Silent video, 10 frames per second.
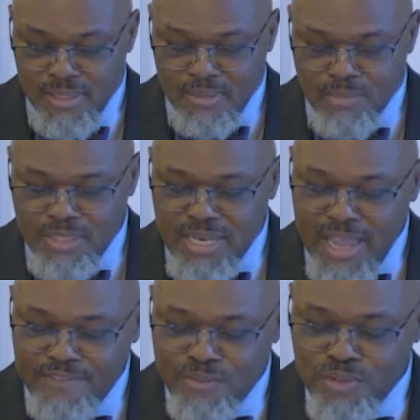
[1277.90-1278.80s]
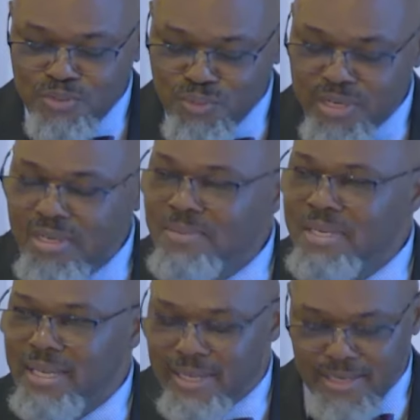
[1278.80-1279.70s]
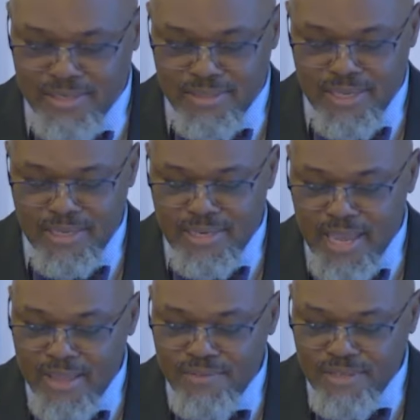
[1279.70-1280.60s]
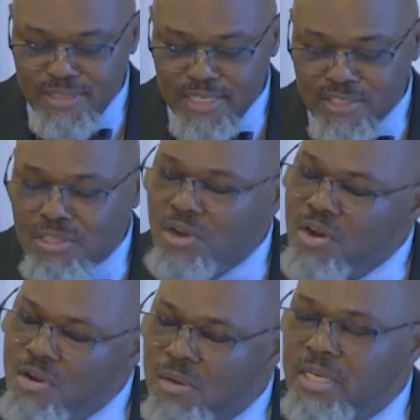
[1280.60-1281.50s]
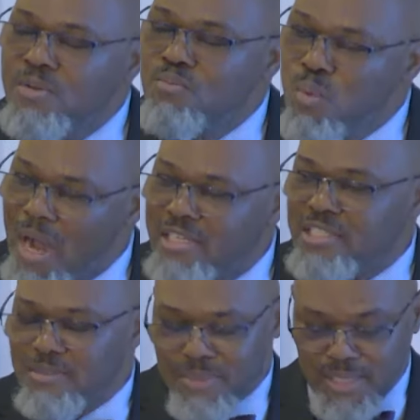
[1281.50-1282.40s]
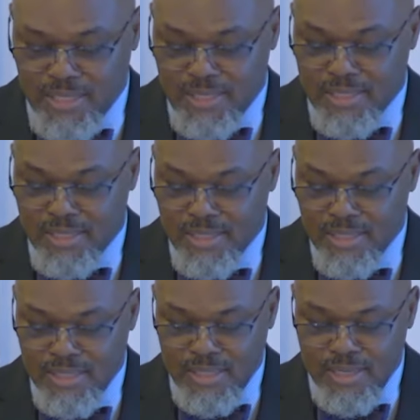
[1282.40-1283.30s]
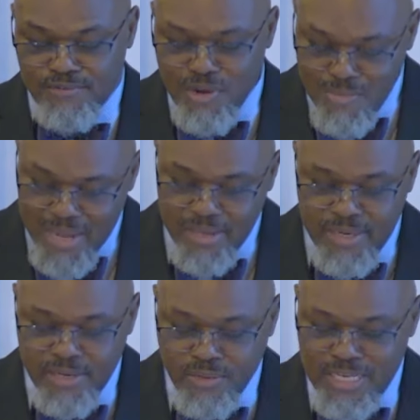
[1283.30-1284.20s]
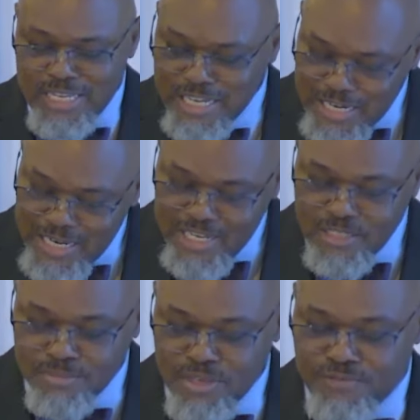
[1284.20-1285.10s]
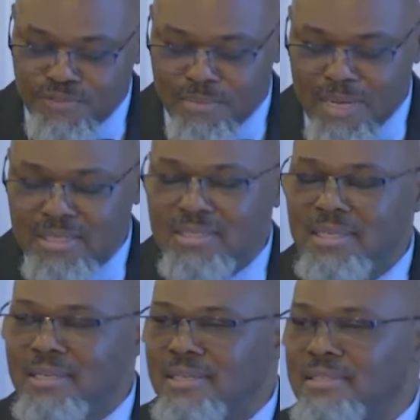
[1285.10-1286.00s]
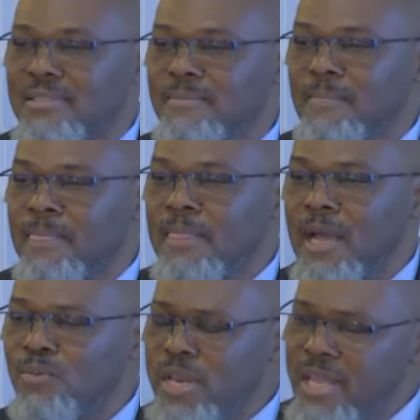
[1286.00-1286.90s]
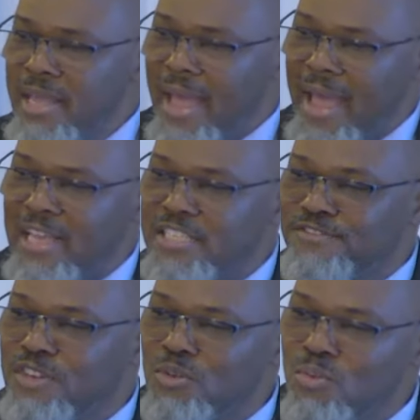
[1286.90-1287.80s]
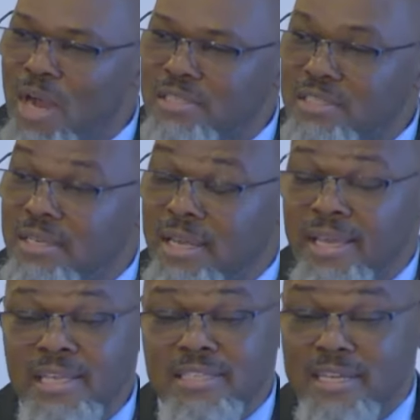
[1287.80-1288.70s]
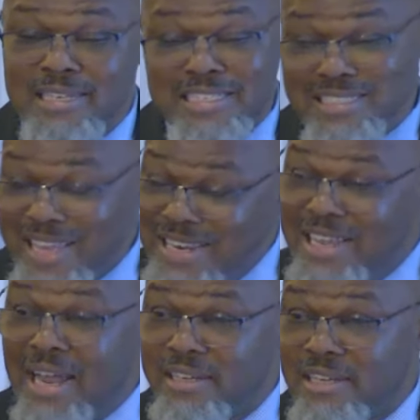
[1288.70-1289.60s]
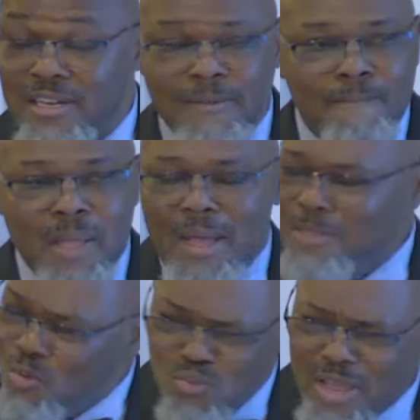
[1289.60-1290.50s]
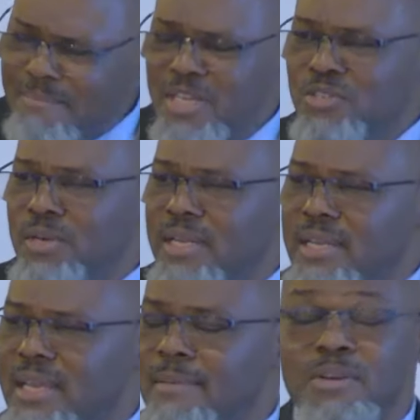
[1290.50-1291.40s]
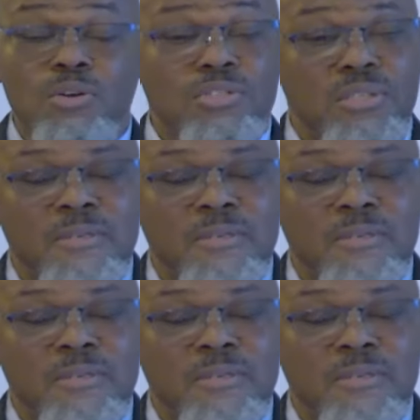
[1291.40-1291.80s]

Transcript: But David was real with his, and David said, thoroughly wash me from my iniquity and cleanse me from my sins. Now, when he asked for the washing, he said, this thing that I done, don't let me do that again. Because